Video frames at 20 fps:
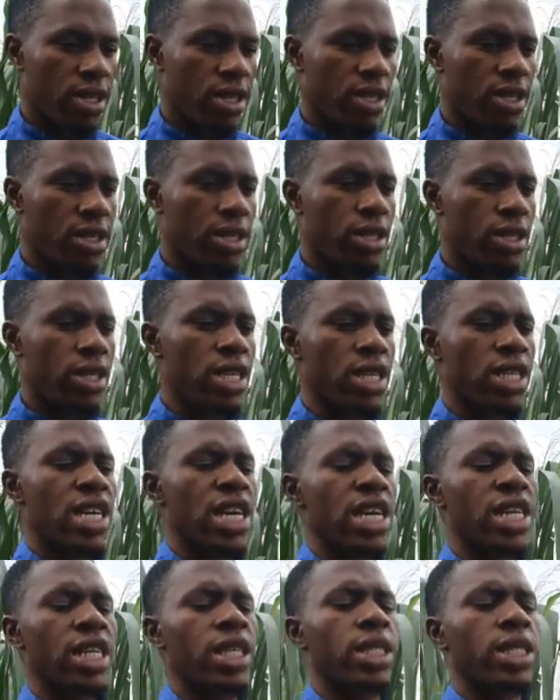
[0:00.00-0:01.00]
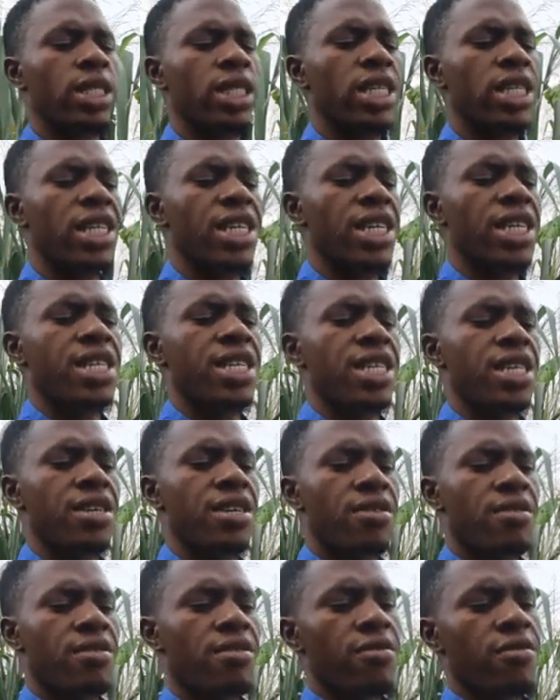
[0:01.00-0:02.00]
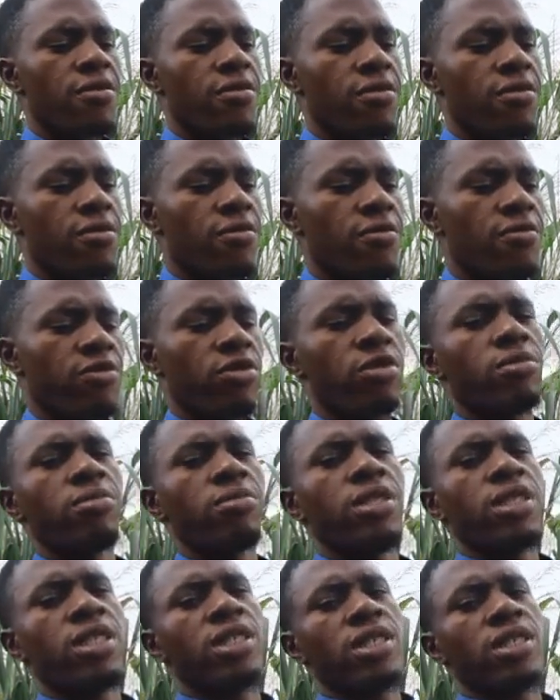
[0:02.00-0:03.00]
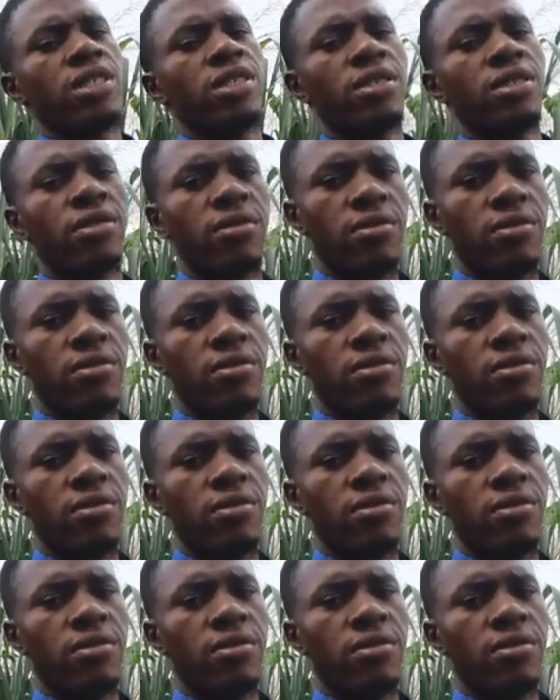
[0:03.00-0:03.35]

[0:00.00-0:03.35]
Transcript: Satan is gaining from this